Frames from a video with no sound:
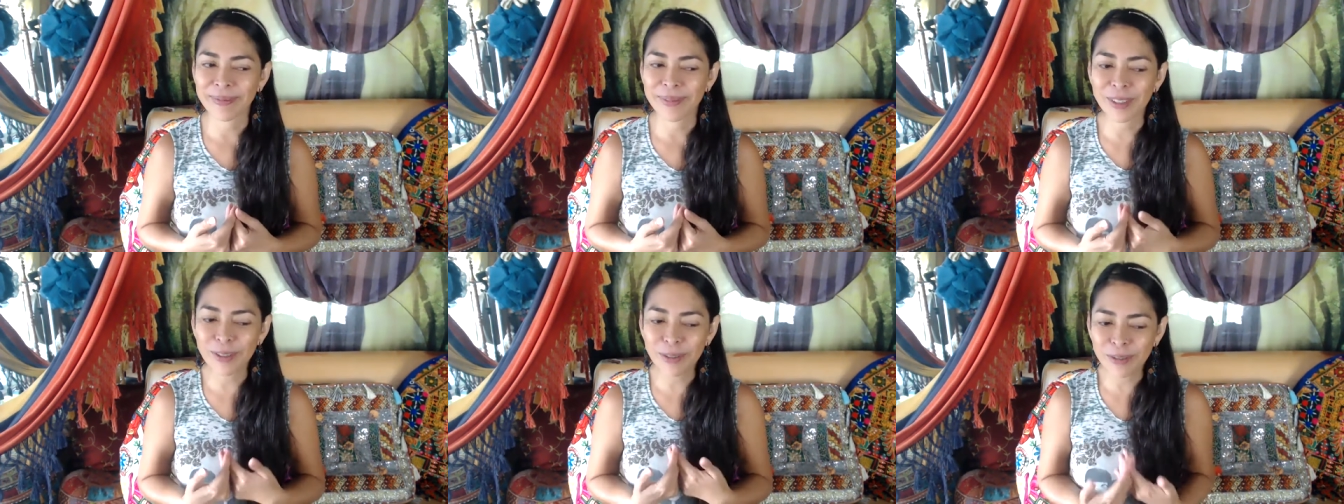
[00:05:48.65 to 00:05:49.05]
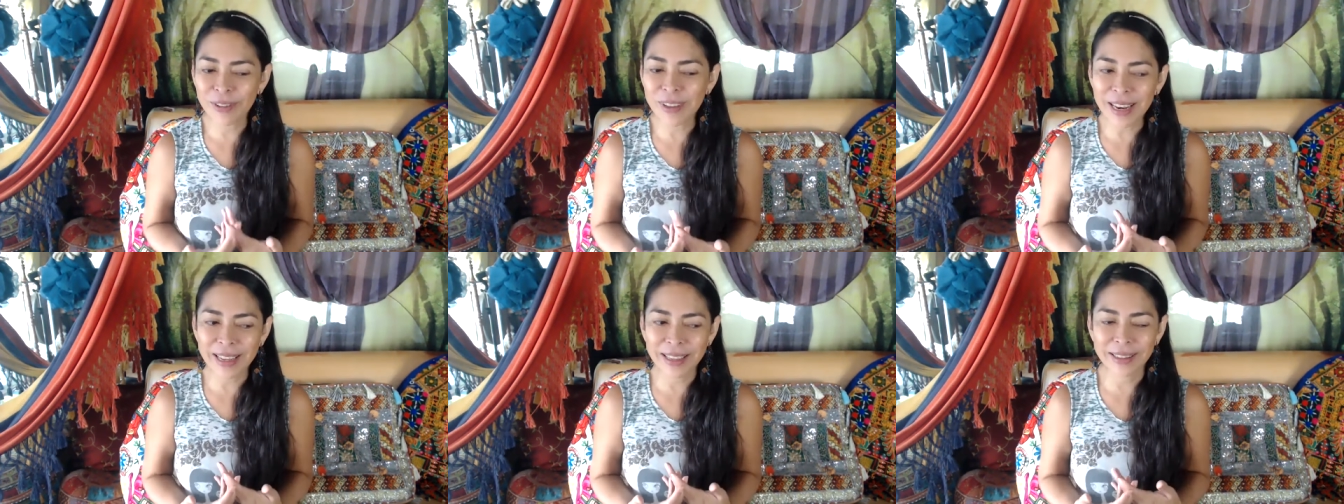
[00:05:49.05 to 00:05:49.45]
You
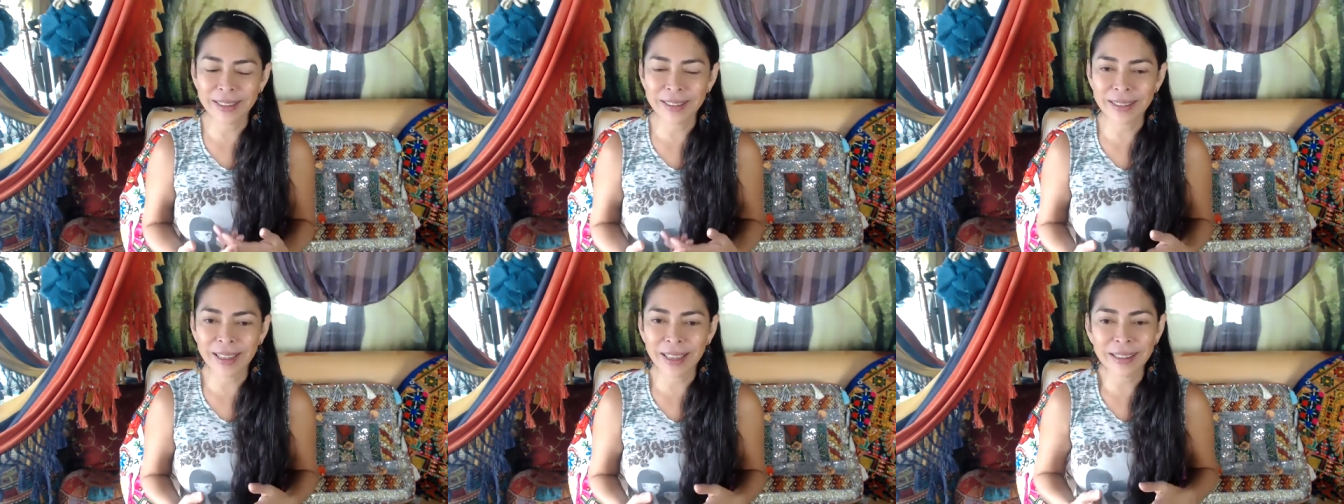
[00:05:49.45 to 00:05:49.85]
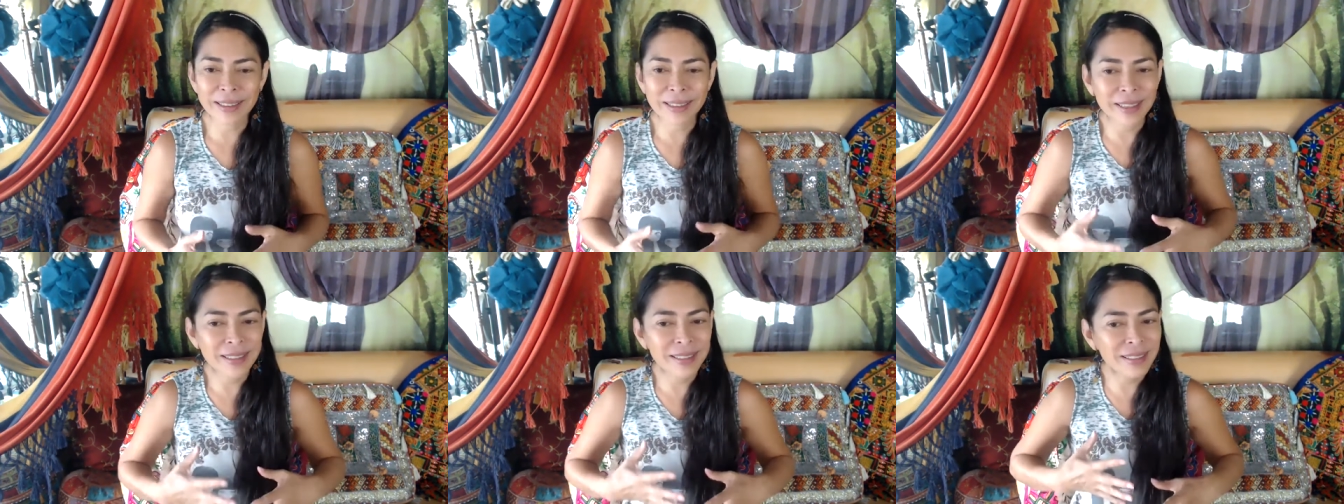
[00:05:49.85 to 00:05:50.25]
feel it. It's like
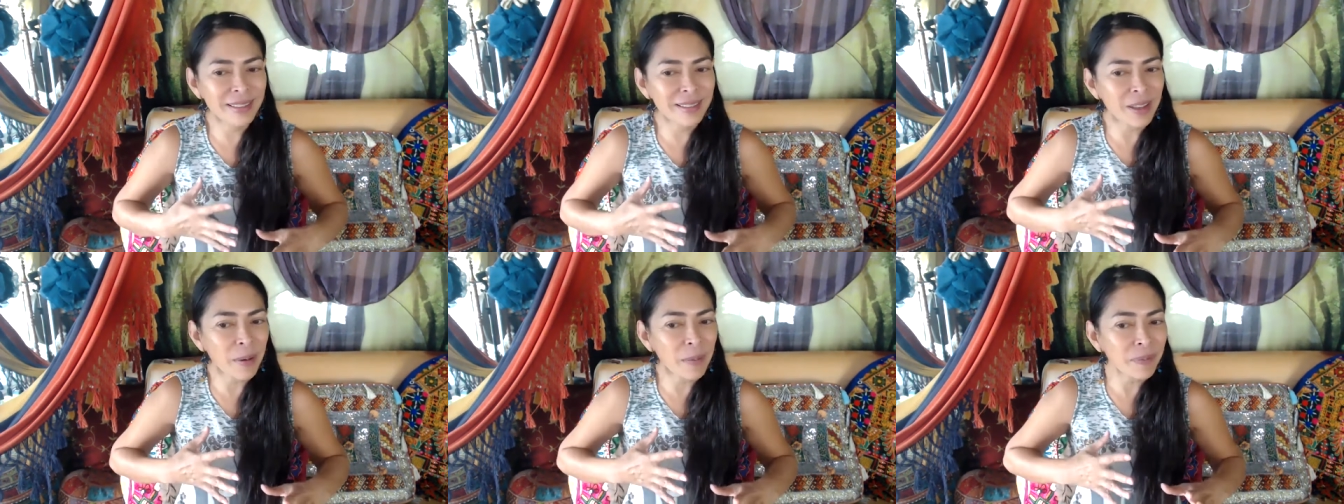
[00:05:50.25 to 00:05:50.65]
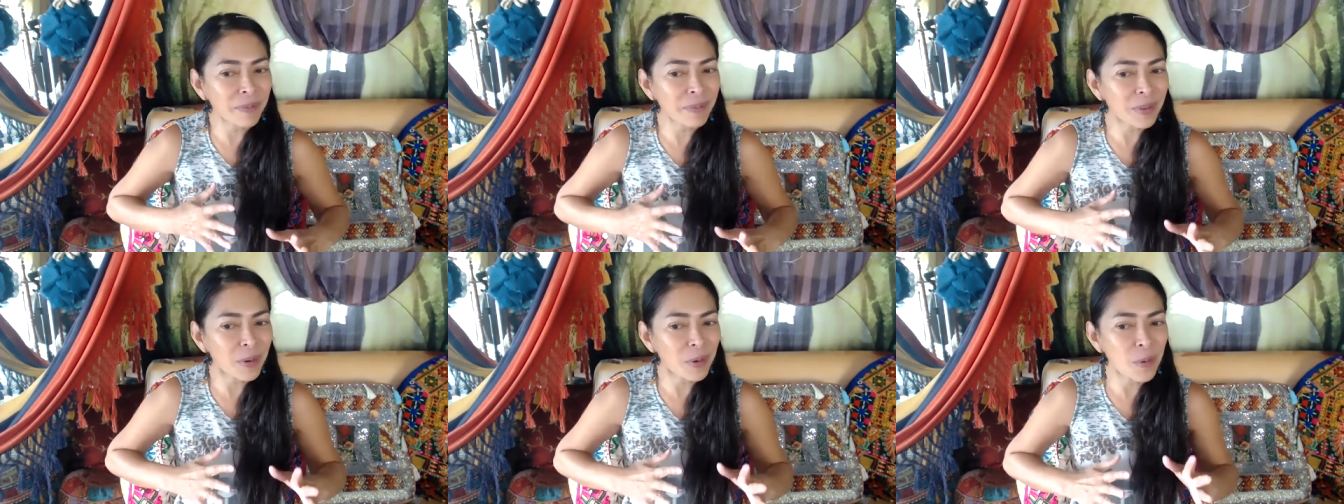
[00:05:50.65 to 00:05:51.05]
there's
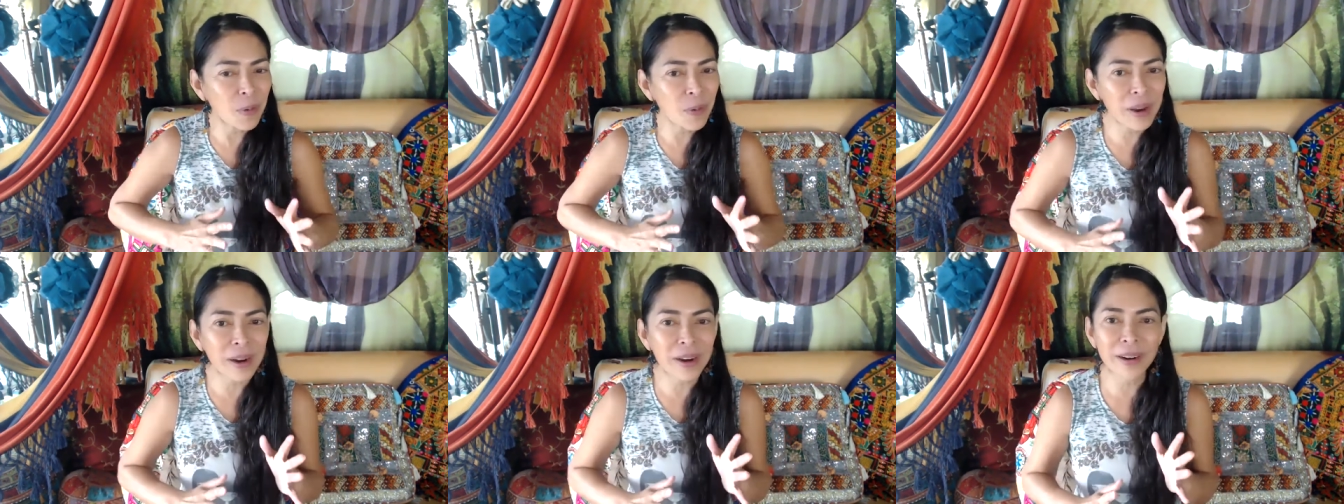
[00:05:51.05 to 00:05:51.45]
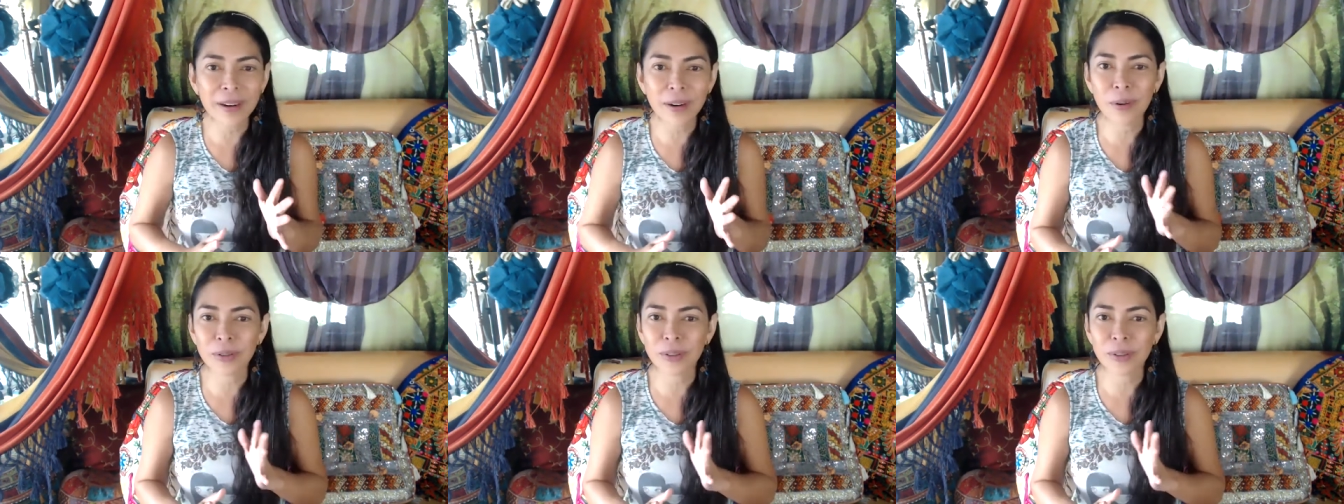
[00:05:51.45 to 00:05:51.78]
somewhere